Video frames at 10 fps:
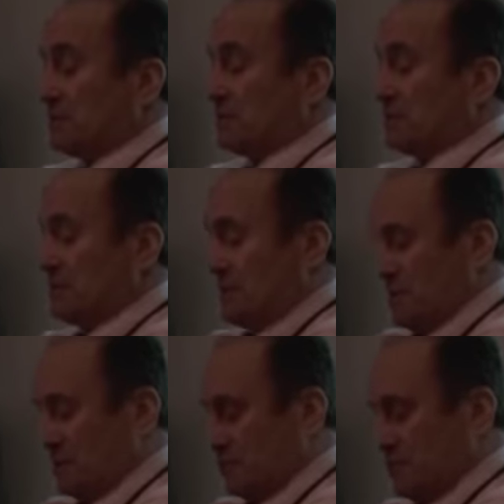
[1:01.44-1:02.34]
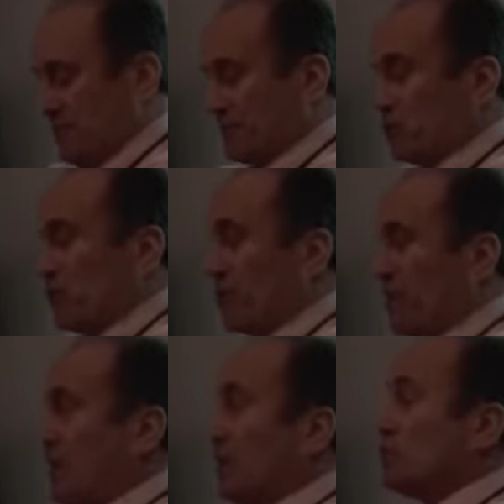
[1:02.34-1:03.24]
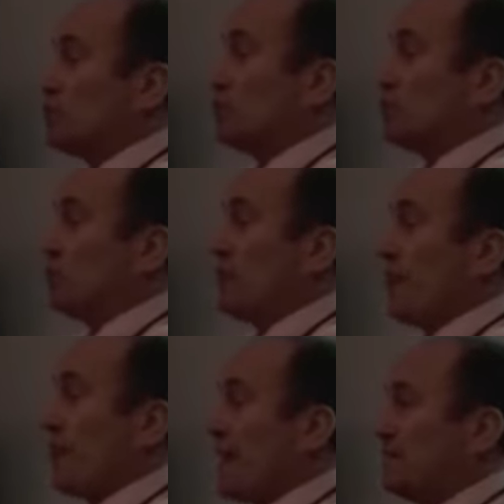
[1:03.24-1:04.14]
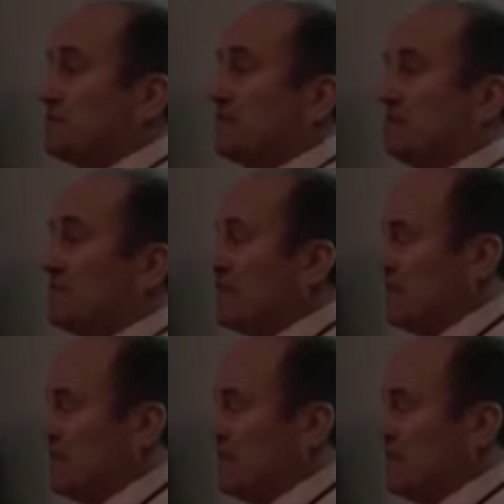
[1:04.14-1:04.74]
the stuffed toy to have some